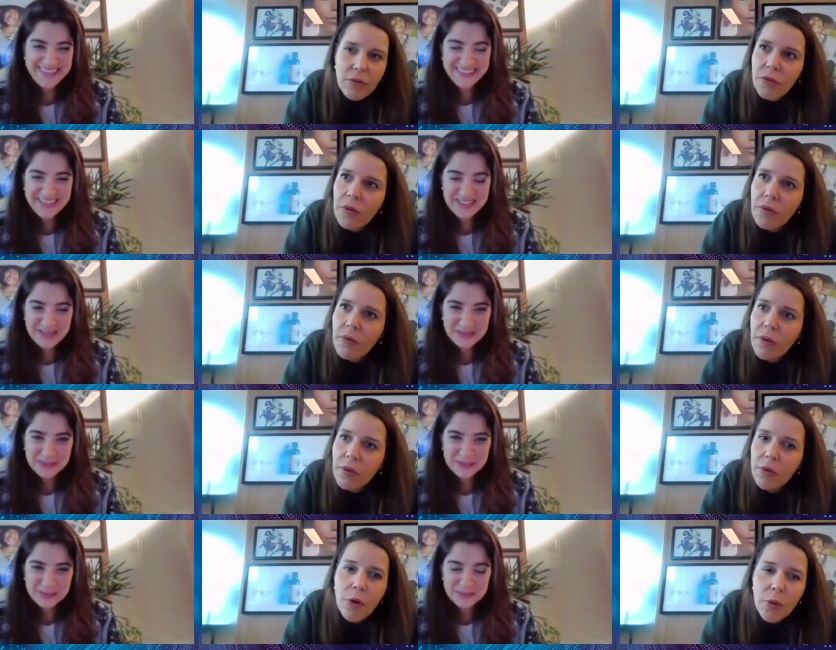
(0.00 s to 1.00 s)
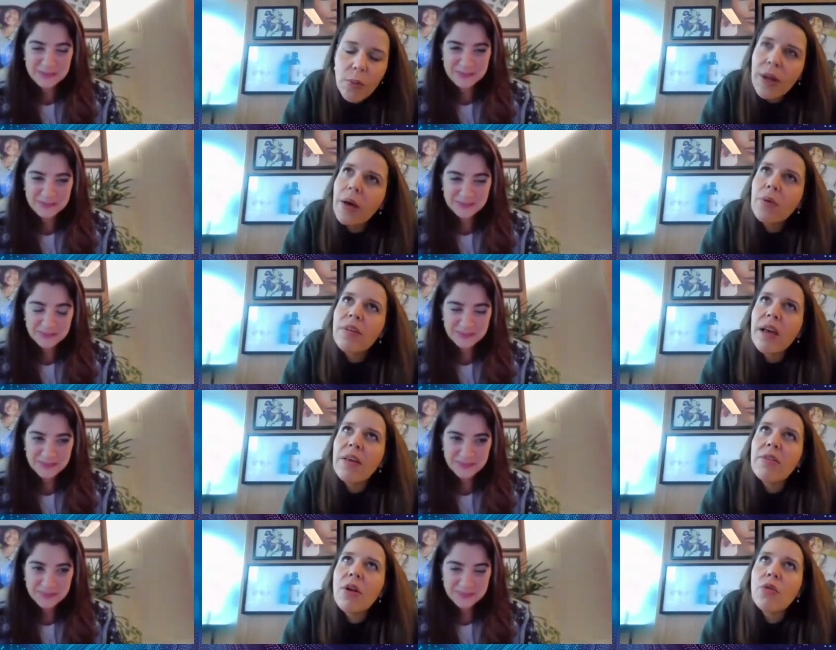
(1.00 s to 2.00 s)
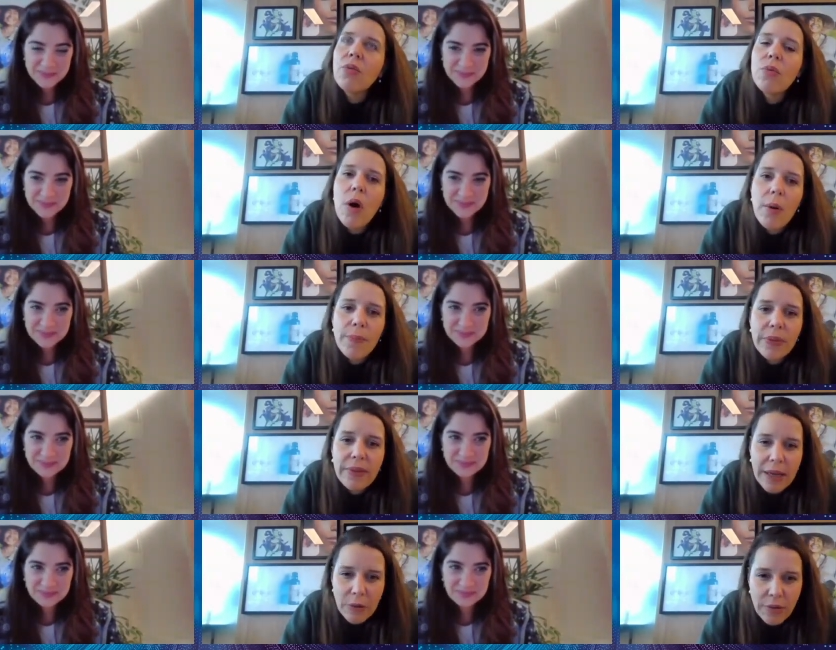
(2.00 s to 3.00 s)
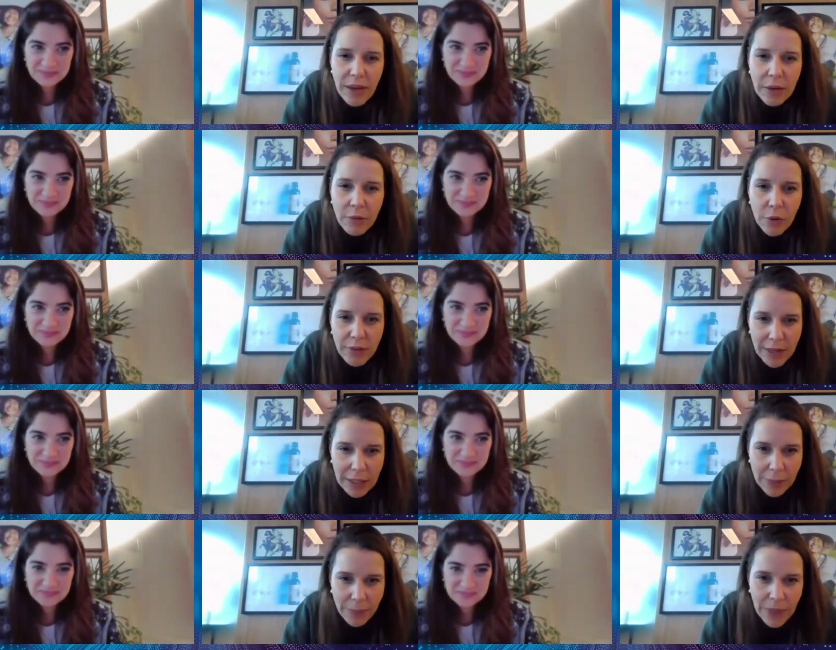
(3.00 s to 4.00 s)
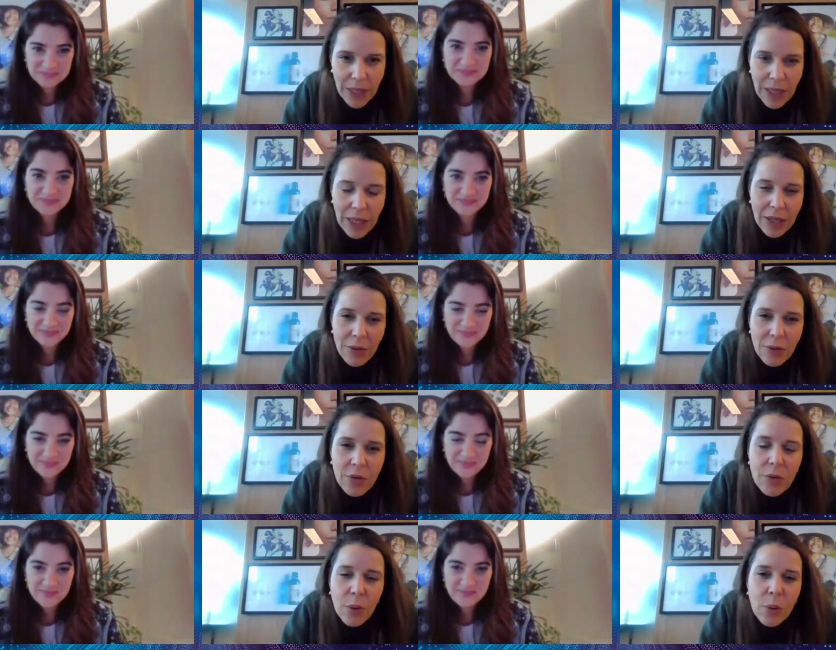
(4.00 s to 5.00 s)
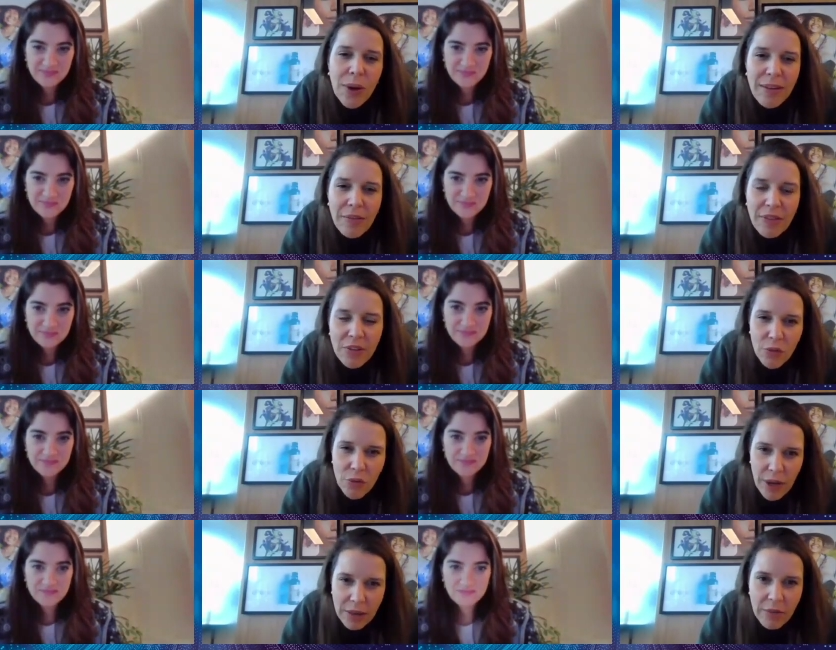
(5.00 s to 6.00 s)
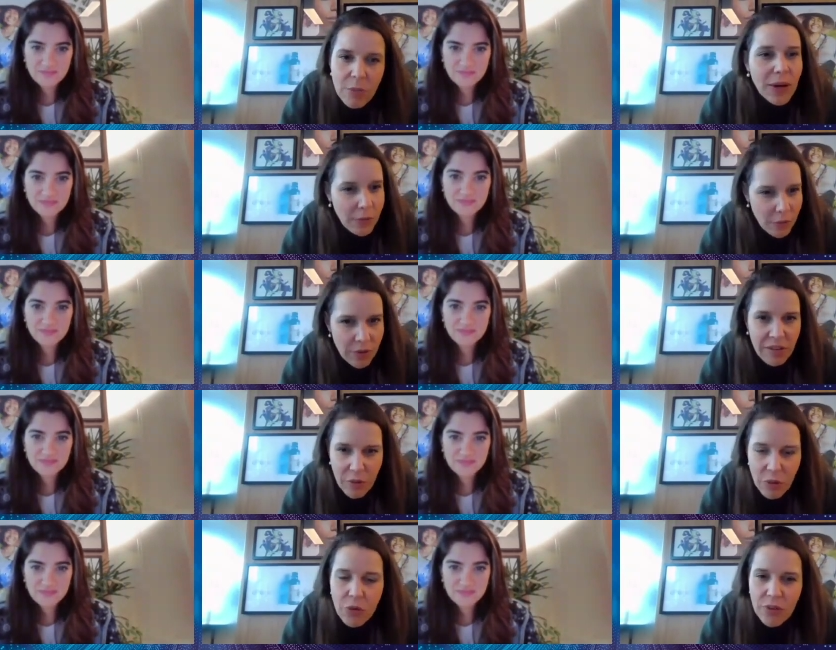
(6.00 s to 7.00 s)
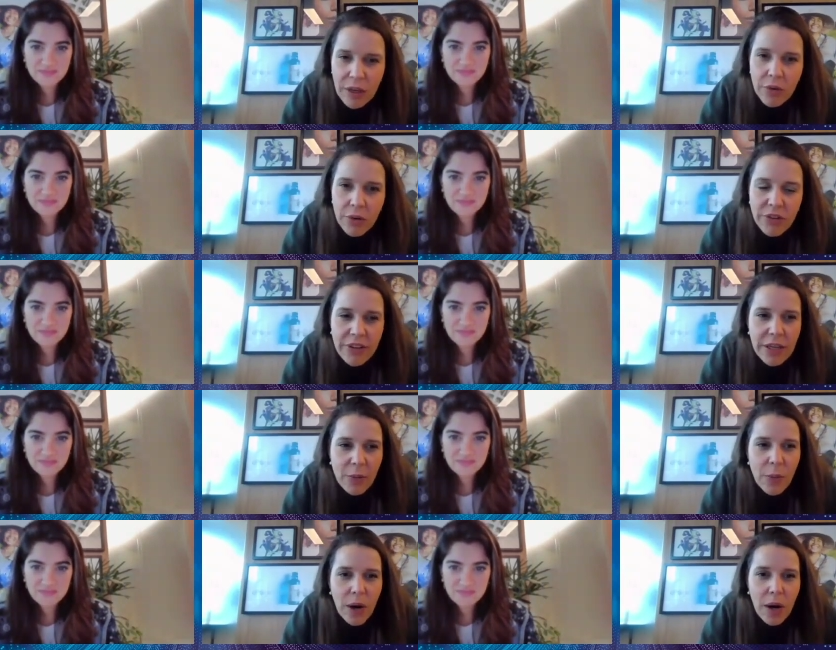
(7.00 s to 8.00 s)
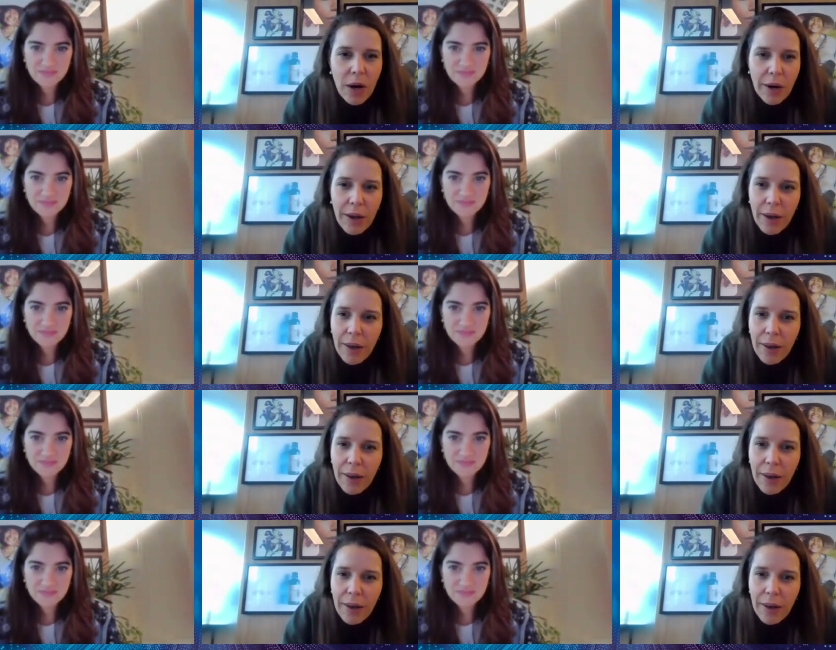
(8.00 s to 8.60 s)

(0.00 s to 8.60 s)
Speaker 1: The first one I would say is not to take the tech for the tech. You know, you always have these trends whenever there's a new technology where